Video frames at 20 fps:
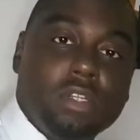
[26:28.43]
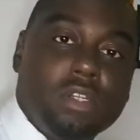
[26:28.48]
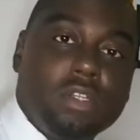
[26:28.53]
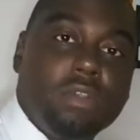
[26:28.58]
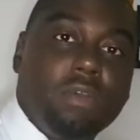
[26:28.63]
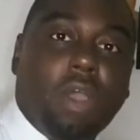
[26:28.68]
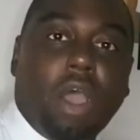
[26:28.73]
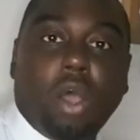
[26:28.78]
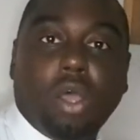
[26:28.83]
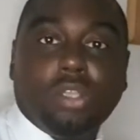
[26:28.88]

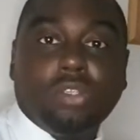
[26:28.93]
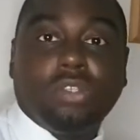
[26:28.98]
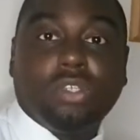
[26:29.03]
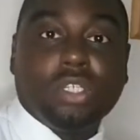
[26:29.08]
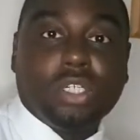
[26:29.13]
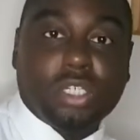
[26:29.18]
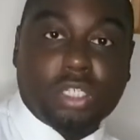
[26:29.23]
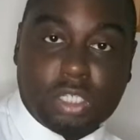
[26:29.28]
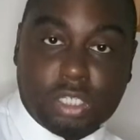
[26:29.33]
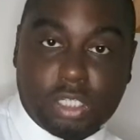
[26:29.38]
The
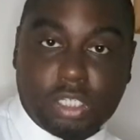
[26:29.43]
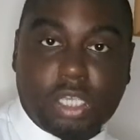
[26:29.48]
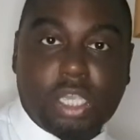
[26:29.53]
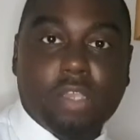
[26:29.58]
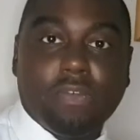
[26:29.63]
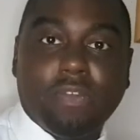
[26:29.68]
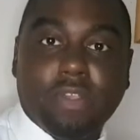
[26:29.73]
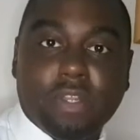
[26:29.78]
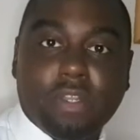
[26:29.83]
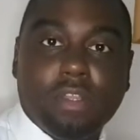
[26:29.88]
answers she's
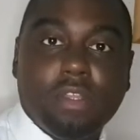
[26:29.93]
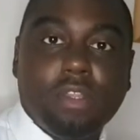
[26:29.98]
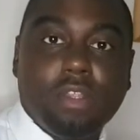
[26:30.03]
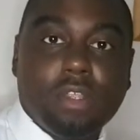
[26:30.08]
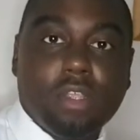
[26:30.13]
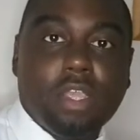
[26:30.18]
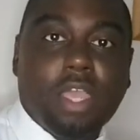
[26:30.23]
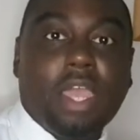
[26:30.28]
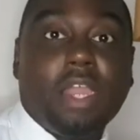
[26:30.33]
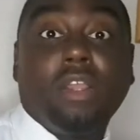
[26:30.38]
giving
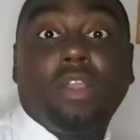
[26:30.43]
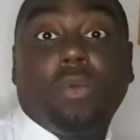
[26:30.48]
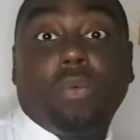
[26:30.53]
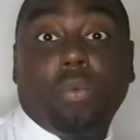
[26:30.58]
and the